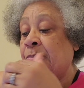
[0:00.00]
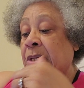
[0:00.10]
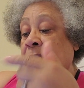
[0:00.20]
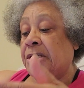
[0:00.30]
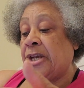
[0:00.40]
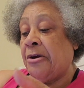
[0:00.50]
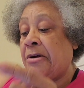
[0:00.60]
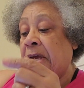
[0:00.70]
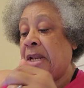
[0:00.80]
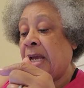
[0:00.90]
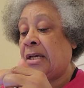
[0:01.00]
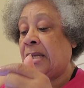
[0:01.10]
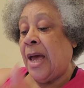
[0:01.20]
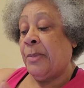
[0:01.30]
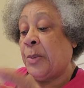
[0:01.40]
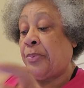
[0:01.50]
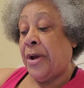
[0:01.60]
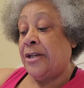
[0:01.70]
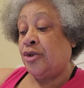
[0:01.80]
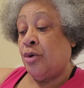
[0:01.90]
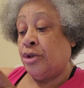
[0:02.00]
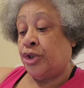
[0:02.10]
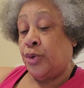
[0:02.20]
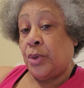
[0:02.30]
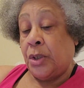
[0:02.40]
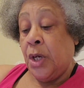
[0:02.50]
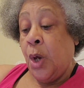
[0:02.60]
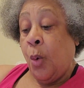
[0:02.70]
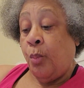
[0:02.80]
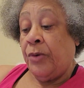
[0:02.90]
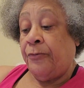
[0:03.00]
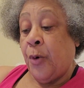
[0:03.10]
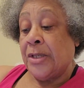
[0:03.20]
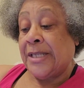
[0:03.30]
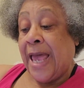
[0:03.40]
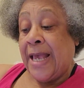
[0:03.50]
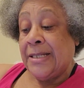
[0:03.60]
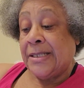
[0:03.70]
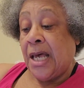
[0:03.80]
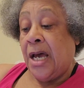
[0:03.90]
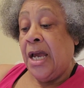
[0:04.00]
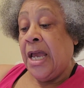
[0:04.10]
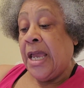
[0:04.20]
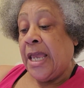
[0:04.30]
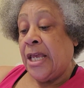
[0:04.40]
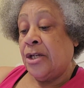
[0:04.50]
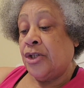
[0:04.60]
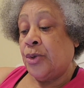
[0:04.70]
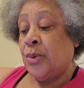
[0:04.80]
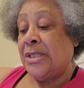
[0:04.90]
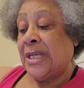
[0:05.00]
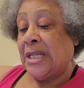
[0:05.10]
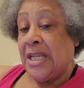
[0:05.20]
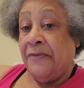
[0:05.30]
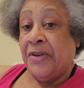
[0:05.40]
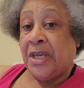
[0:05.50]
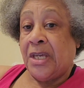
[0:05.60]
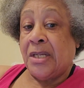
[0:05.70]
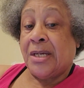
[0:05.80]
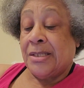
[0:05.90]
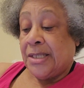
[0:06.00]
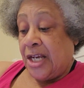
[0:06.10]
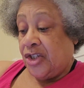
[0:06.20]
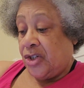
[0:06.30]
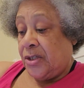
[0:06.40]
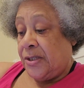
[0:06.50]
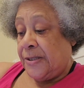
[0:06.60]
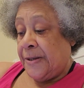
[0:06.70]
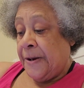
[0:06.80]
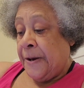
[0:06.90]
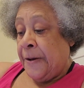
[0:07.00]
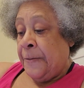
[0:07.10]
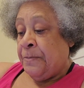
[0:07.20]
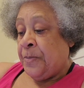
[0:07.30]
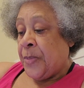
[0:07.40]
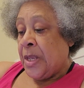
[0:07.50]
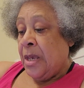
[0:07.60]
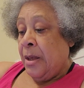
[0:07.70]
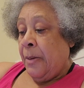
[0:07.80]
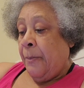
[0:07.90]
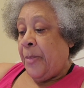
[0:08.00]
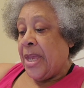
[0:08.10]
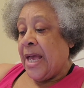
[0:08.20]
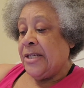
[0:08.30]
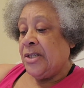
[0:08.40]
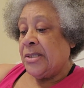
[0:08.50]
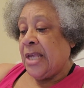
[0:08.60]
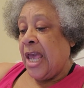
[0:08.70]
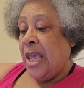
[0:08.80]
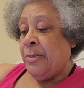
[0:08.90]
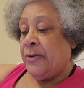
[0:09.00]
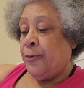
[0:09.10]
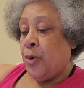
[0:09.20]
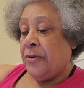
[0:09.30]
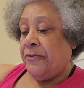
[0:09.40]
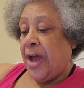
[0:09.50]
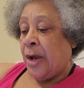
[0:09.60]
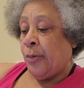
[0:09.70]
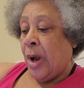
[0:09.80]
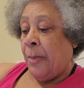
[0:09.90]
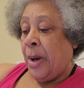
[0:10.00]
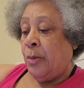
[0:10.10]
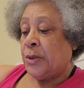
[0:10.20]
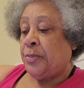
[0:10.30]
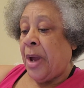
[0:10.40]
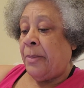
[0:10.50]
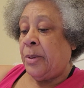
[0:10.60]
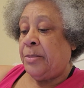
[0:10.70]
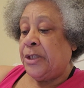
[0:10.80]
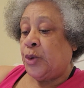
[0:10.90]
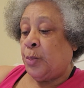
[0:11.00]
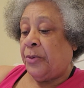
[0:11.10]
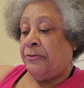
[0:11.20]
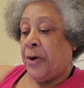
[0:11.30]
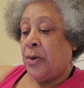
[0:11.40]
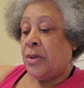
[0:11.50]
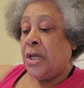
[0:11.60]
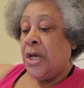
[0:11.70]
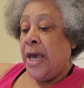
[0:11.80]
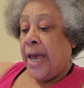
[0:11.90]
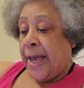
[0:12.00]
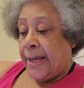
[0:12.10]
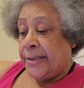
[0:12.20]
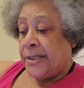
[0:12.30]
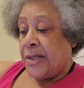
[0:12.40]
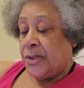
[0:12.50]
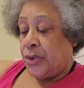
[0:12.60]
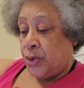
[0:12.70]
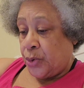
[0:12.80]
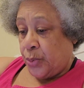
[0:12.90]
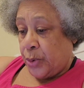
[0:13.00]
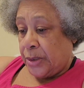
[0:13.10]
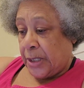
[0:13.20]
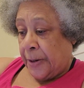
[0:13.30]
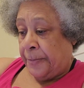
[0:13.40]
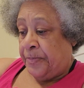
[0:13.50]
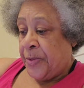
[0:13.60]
military and economic pressure on Judah would force Asa into significant concessions. Baasha's aim in fortifying Ramah was probably to pervert access to Jerusalem